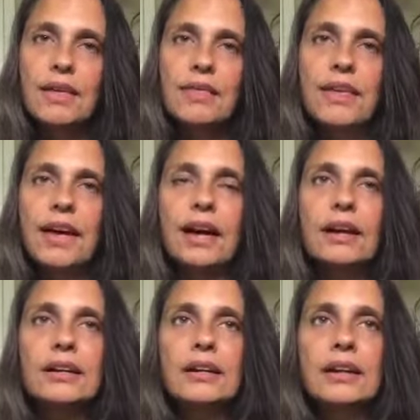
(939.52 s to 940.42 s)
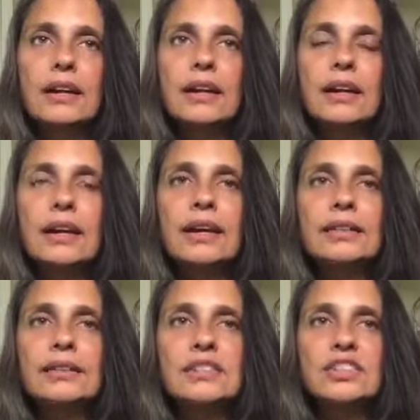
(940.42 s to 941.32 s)
That
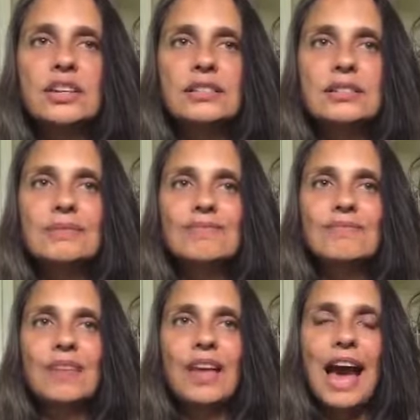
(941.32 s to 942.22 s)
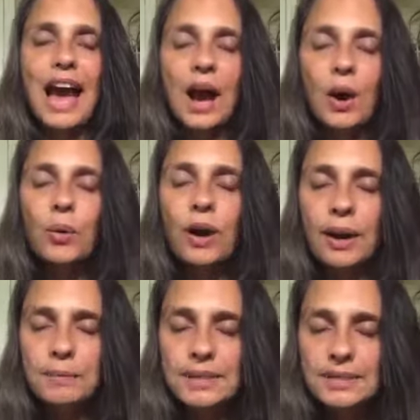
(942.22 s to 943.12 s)
it's just how
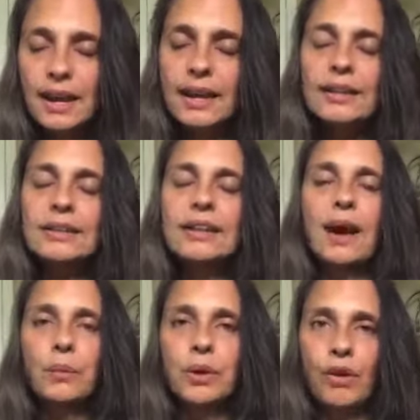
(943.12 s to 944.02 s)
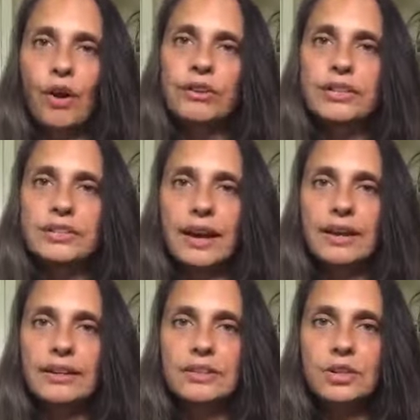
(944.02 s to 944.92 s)
I'm designed, how we are all
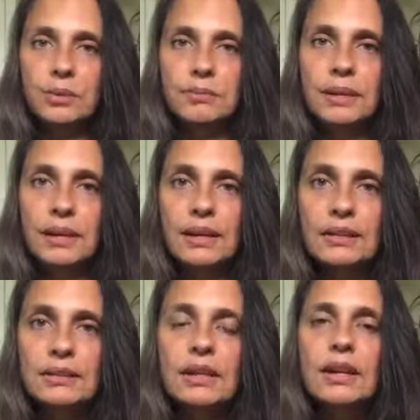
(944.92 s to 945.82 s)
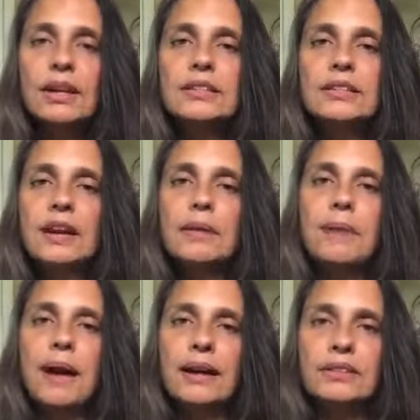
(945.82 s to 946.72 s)
designed as human beings, to come
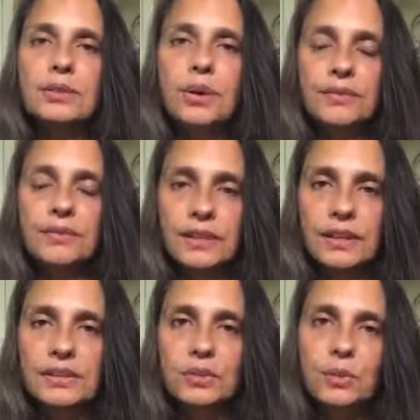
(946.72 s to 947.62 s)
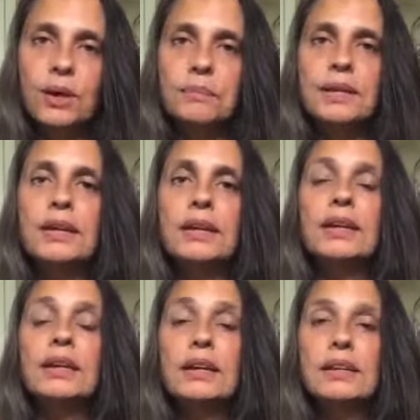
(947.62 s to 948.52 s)
back to our feelings of
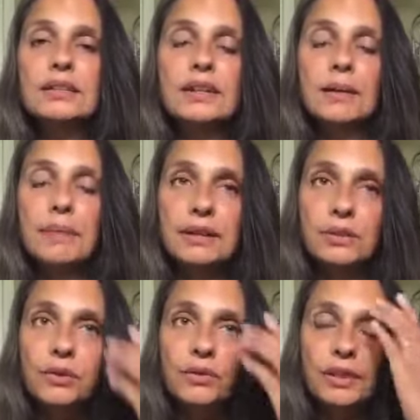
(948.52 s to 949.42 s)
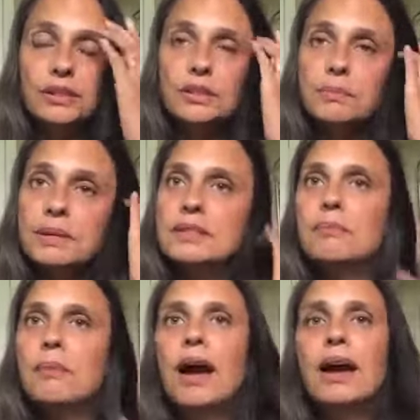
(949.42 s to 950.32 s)
well-being, to come back to our feelings of peace of
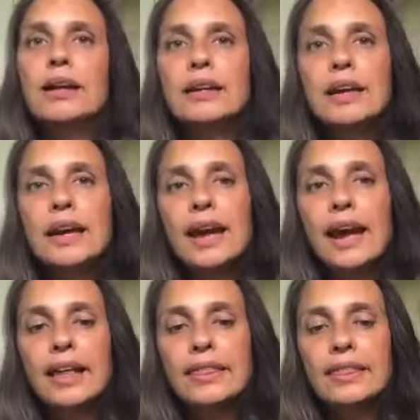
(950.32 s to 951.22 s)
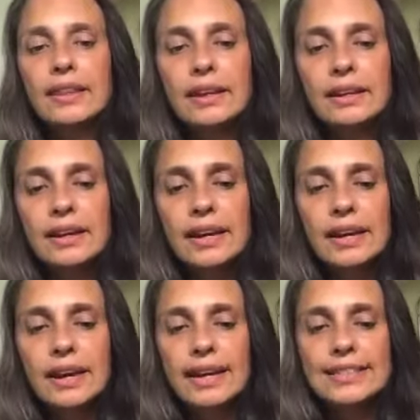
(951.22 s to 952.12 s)
mind, and that
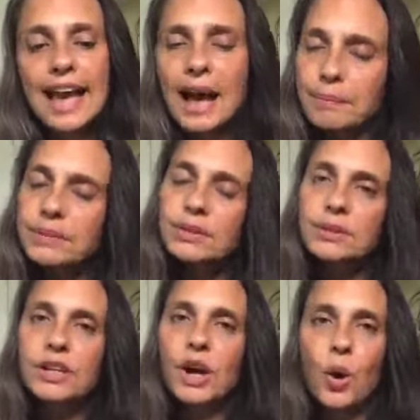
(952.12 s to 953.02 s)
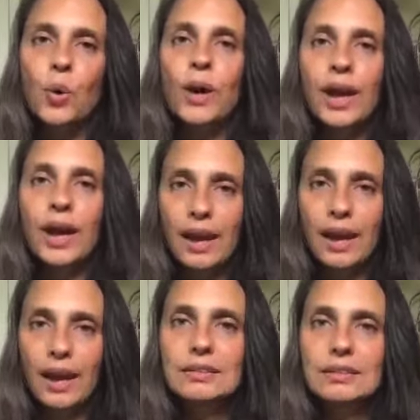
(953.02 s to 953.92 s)
it's absolutely okay